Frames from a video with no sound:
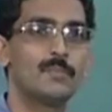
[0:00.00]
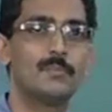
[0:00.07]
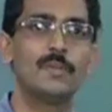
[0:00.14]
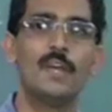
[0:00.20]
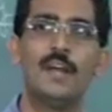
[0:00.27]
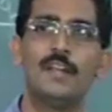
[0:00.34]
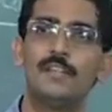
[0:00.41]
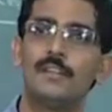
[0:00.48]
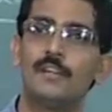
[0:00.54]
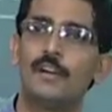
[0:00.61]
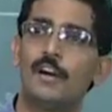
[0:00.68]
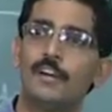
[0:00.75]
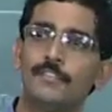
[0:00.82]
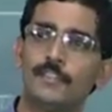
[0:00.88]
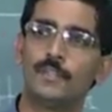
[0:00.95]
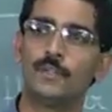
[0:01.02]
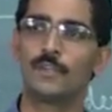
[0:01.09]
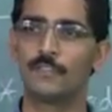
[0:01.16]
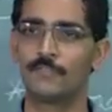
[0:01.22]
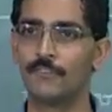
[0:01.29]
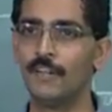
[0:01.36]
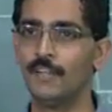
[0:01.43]
beyond offered load
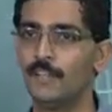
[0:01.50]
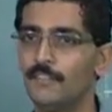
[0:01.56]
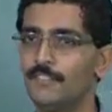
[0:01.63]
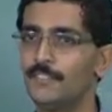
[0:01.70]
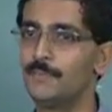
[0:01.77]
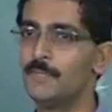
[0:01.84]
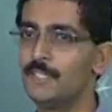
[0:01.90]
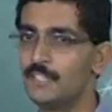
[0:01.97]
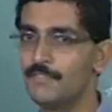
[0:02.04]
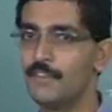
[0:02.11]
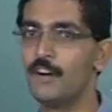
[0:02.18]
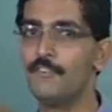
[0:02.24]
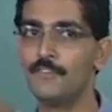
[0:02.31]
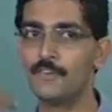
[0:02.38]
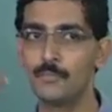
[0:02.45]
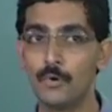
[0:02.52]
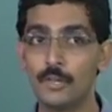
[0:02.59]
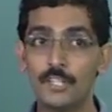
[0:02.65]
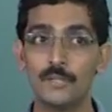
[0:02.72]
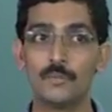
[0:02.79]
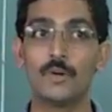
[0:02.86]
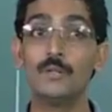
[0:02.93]
of 1, which means if I offer more
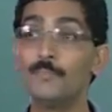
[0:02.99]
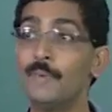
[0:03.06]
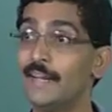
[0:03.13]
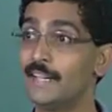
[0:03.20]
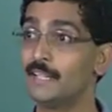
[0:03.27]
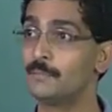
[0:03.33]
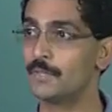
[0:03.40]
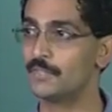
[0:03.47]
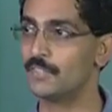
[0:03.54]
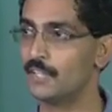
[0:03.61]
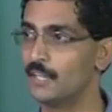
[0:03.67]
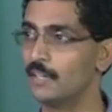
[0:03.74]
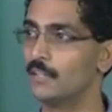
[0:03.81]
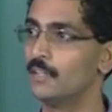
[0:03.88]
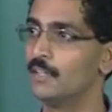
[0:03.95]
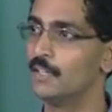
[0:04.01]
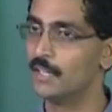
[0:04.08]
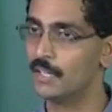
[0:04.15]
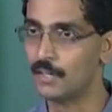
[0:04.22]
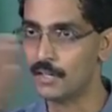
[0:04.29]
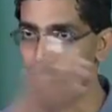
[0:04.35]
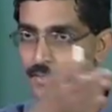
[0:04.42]
than 1 packet per second
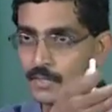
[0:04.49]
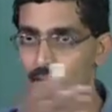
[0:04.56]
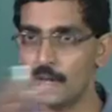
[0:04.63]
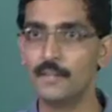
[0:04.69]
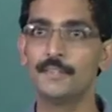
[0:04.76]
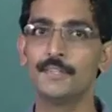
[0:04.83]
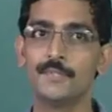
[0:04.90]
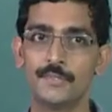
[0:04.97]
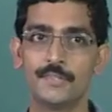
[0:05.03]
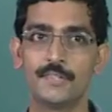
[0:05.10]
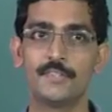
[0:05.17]
across all the users,